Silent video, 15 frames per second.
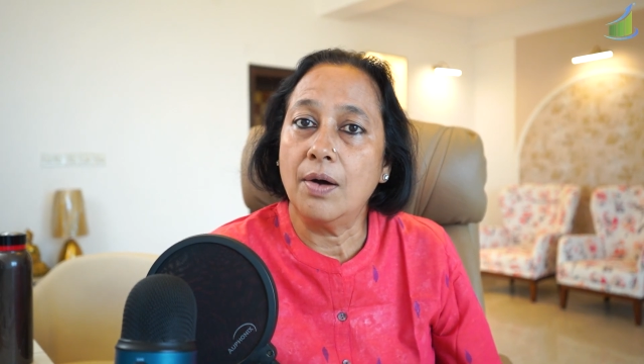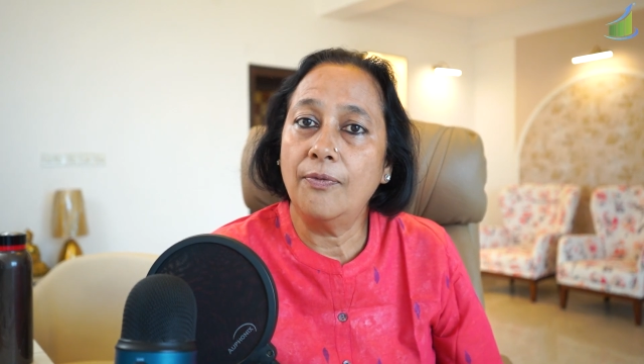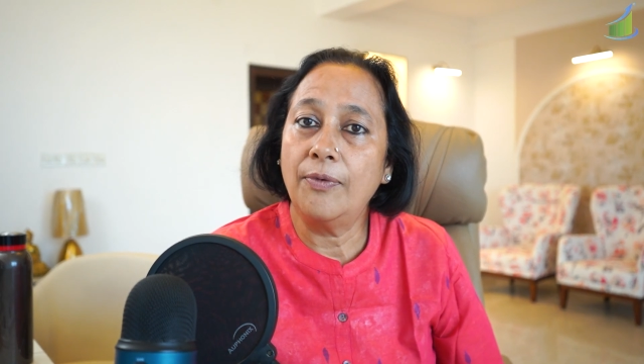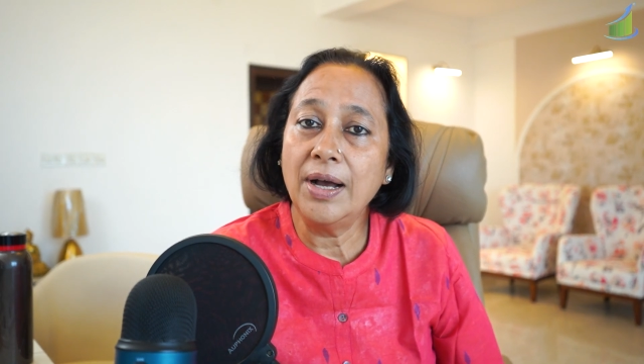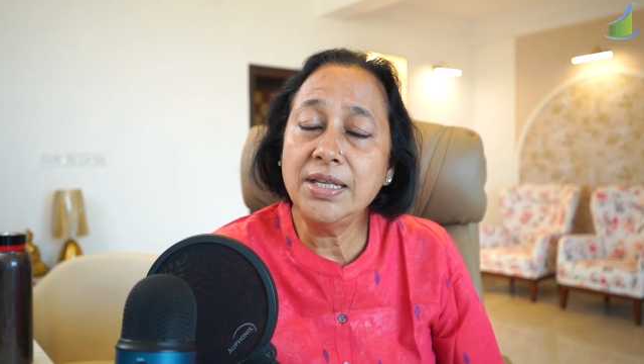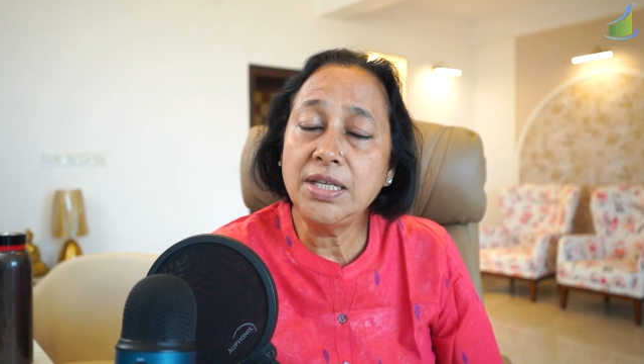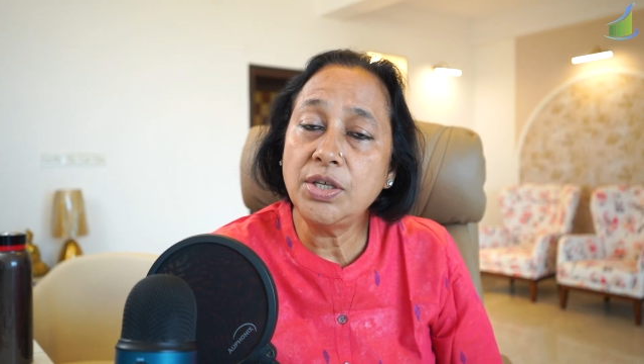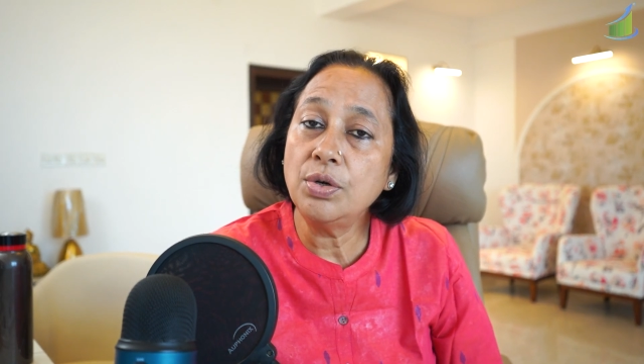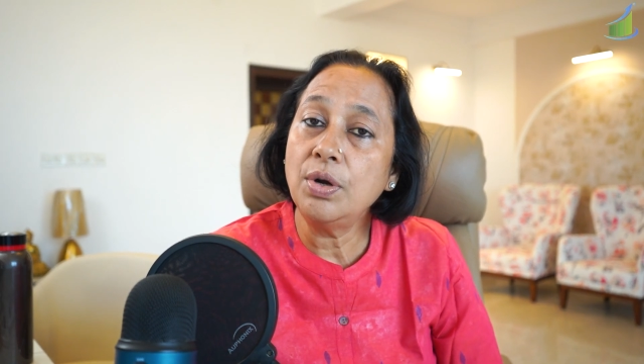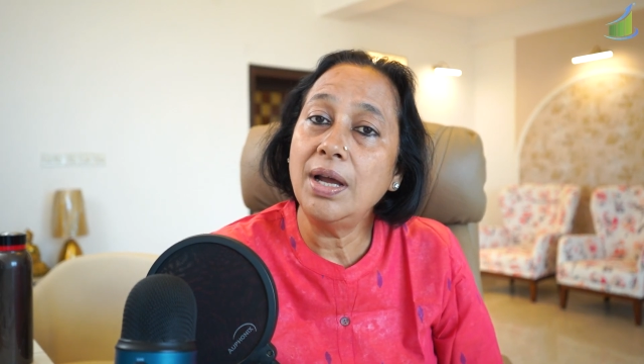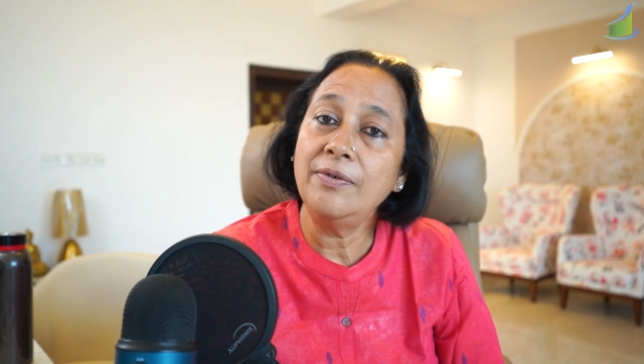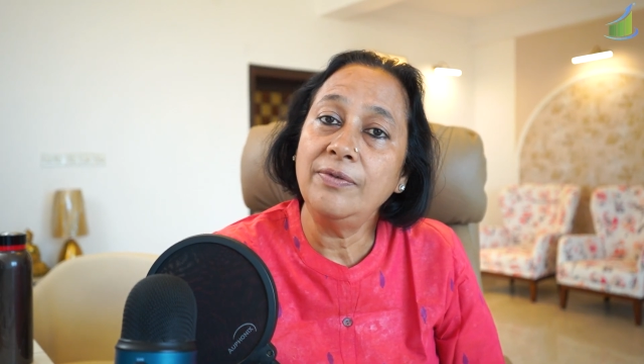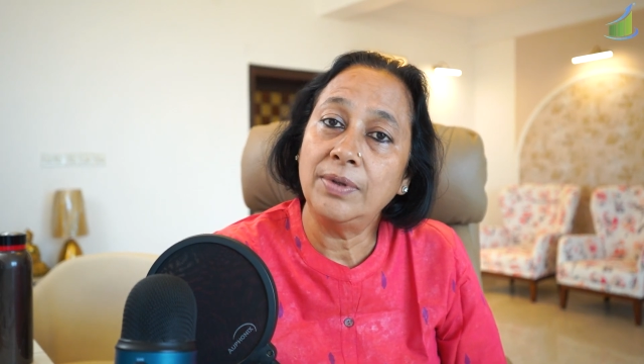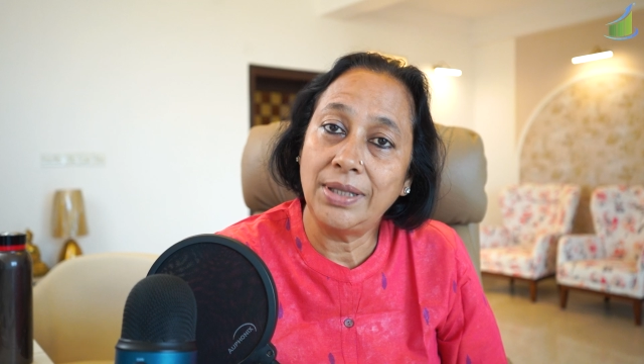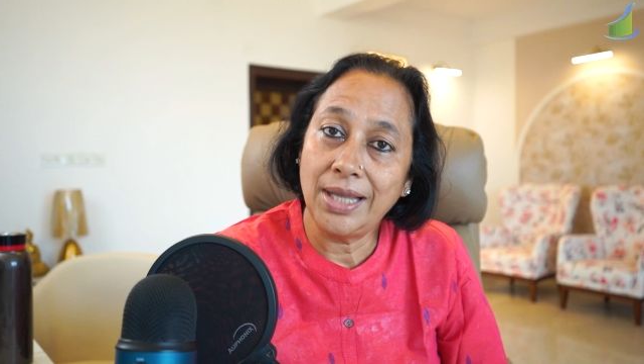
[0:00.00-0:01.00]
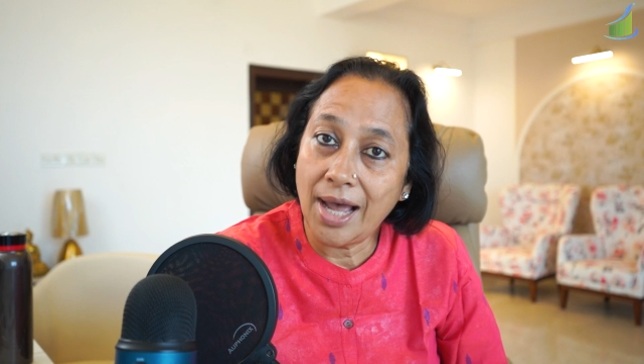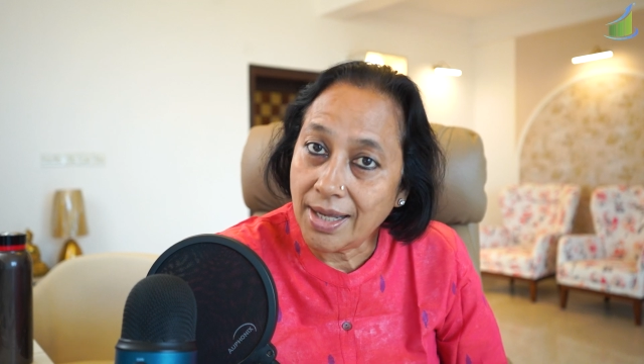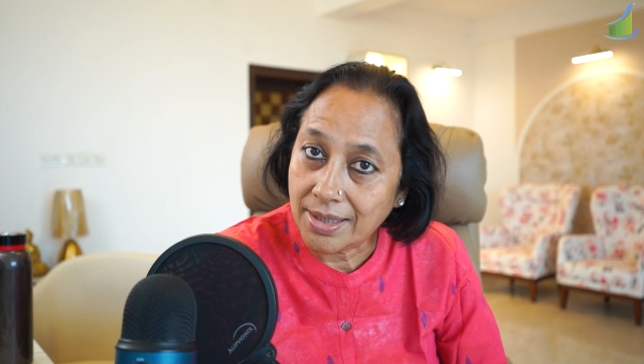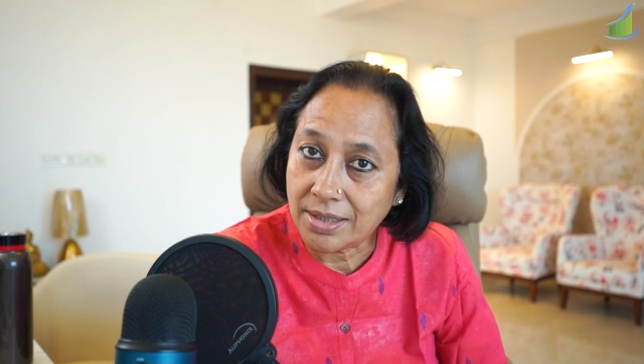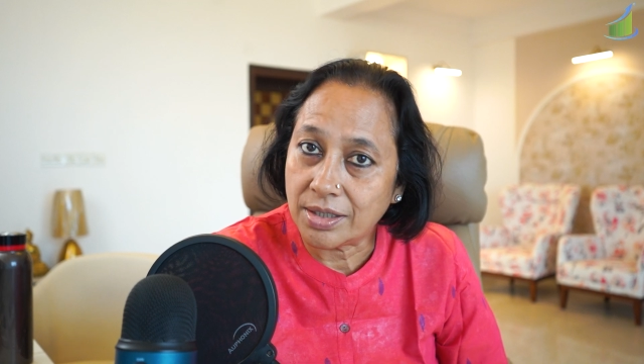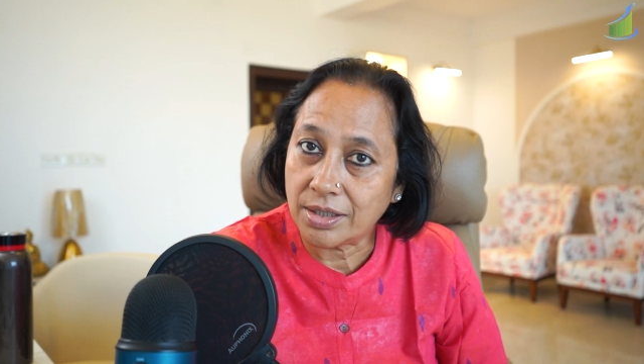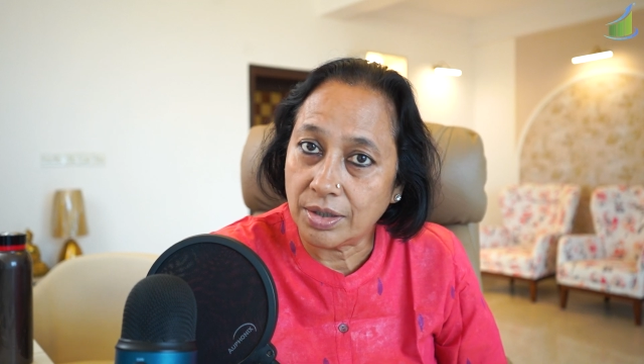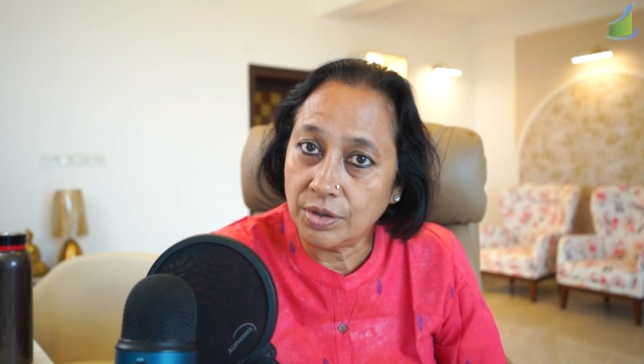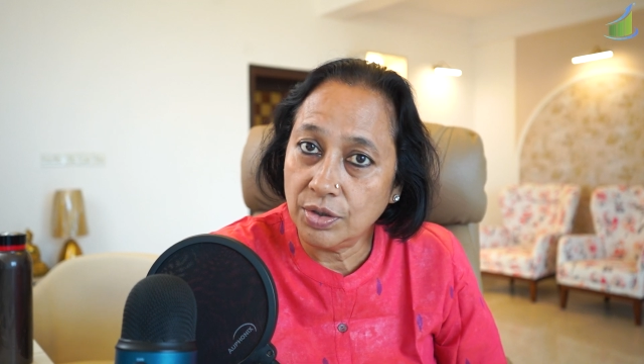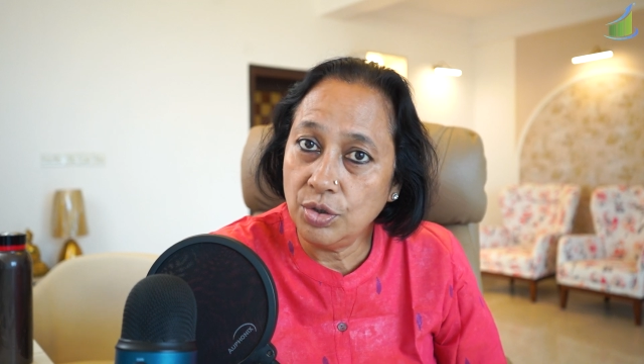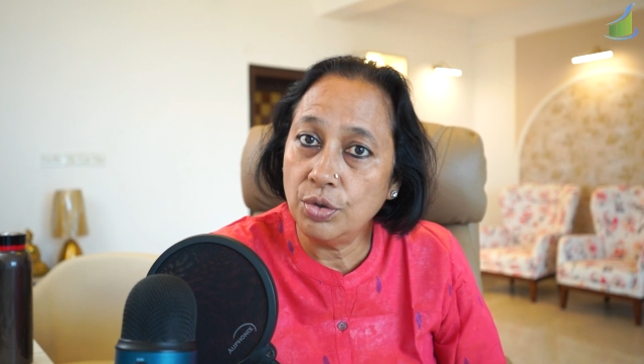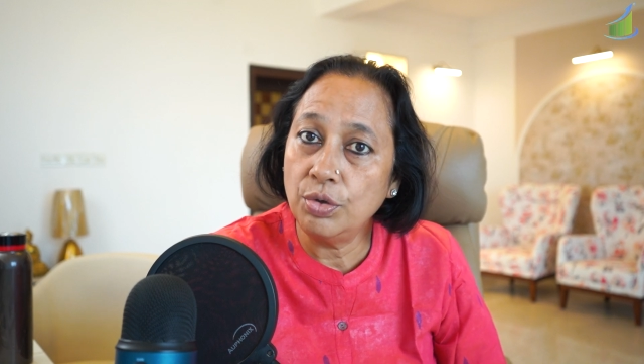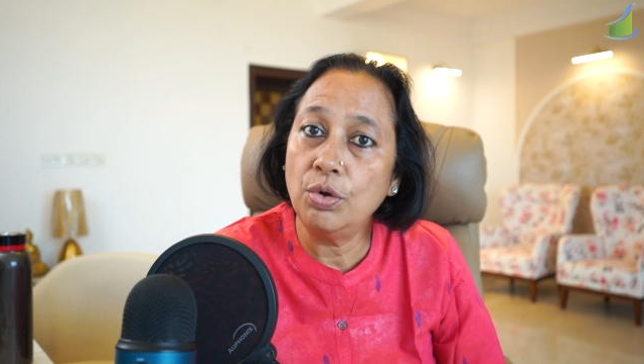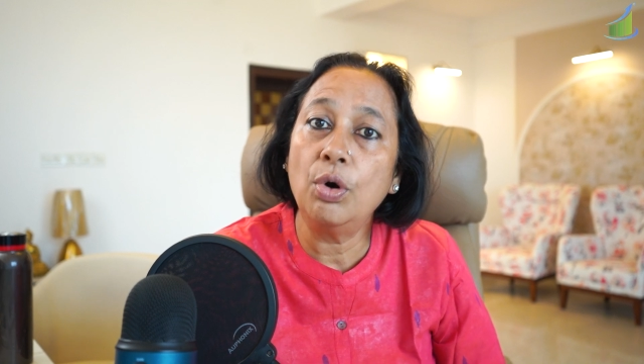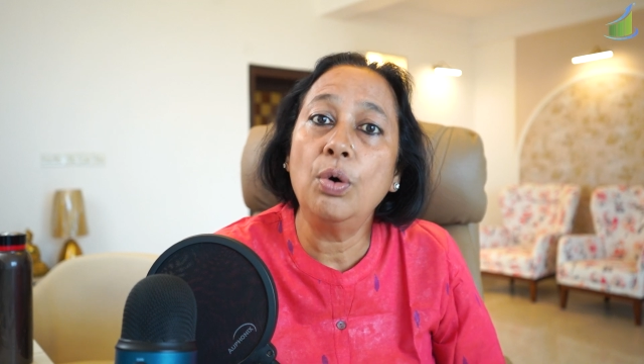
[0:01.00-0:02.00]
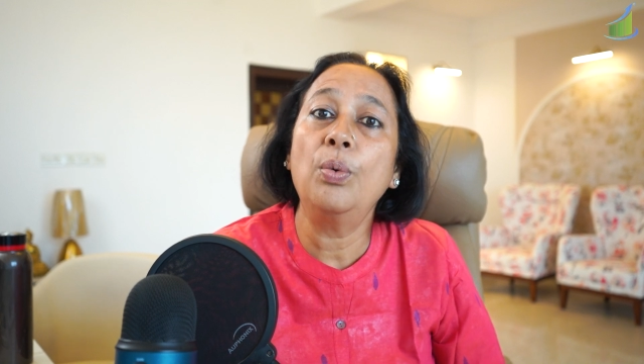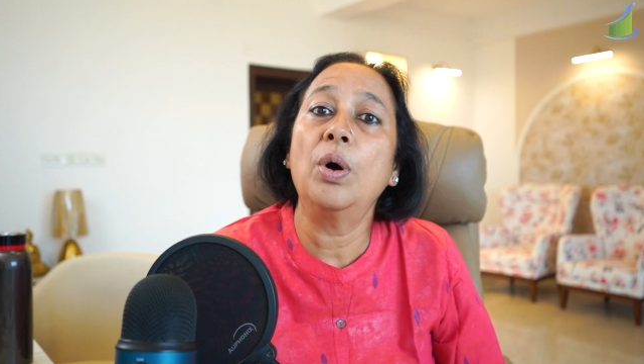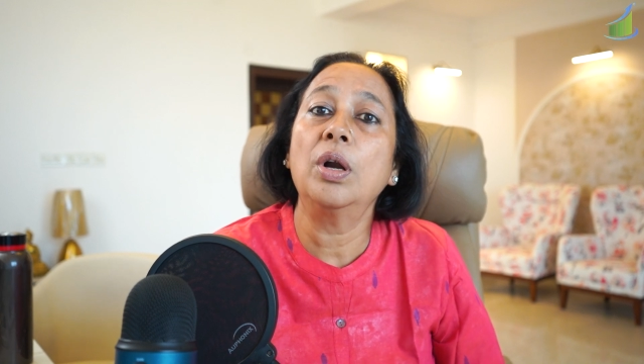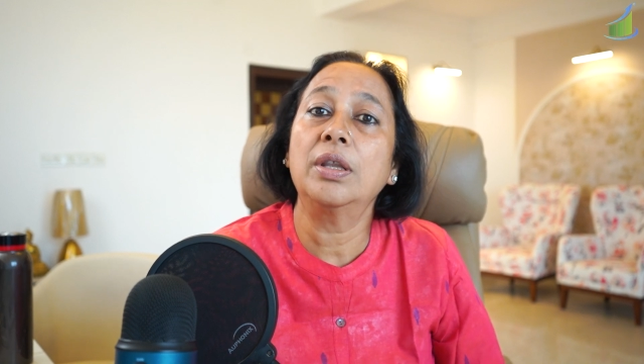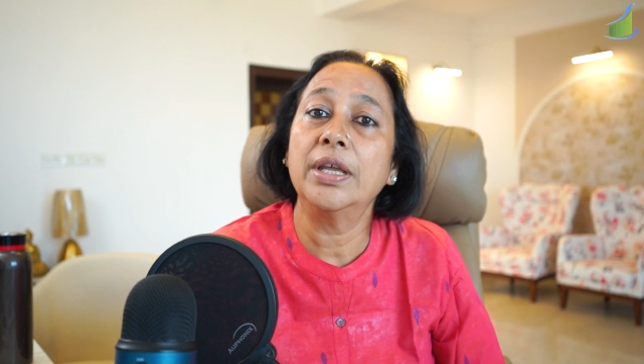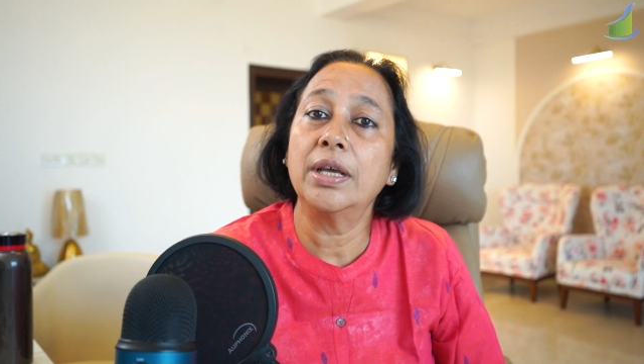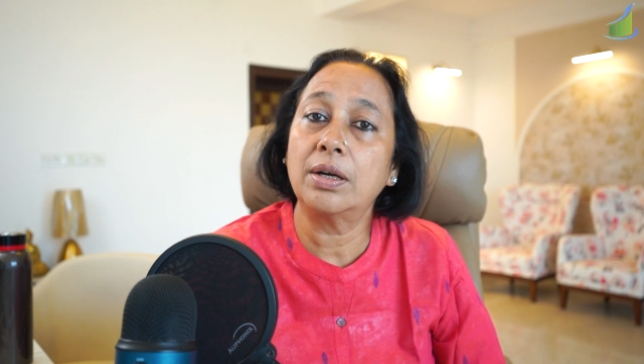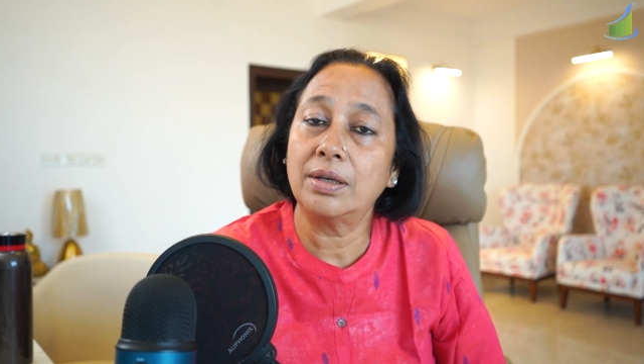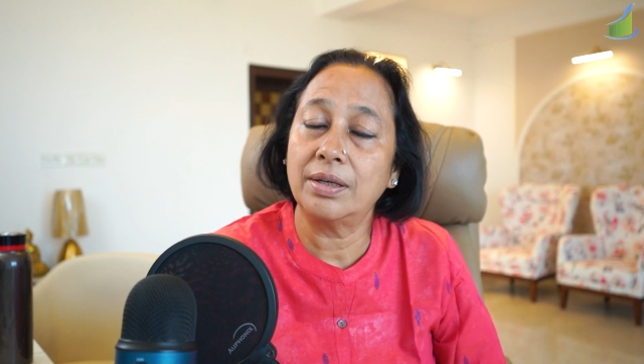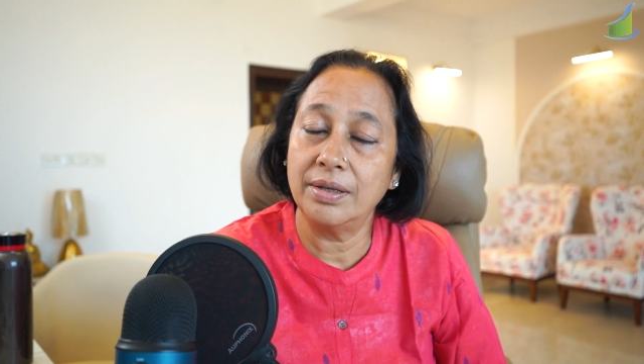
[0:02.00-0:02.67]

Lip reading: Once you have that, you know what their